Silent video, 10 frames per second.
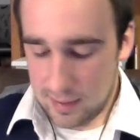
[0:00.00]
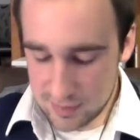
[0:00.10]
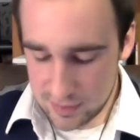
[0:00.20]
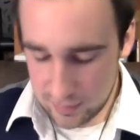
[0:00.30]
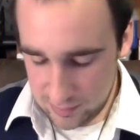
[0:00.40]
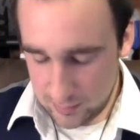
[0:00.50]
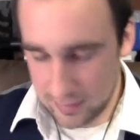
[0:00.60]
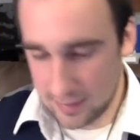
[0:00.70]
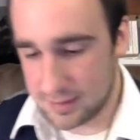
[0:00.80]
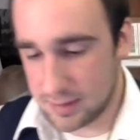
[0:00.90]
generally
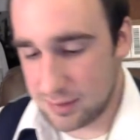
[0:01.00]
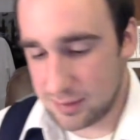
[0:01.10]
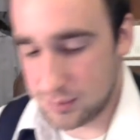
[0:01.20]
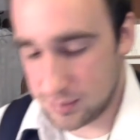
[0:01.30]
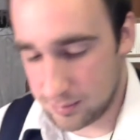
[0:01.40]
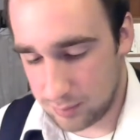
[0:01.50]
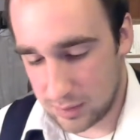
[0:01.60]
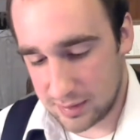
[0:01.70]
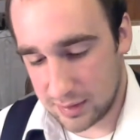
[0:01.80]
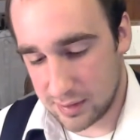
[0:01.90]
speaking, he's going to do some
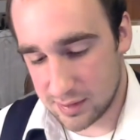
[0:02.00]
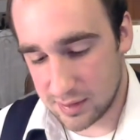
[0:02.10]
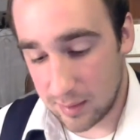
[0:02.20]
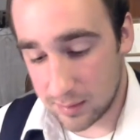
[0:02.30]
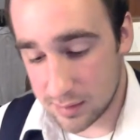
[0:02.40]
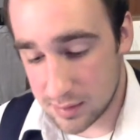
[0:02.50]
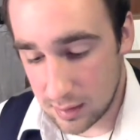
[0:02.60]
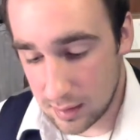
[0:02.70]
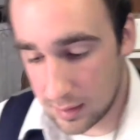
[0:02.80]
pretty serious damage.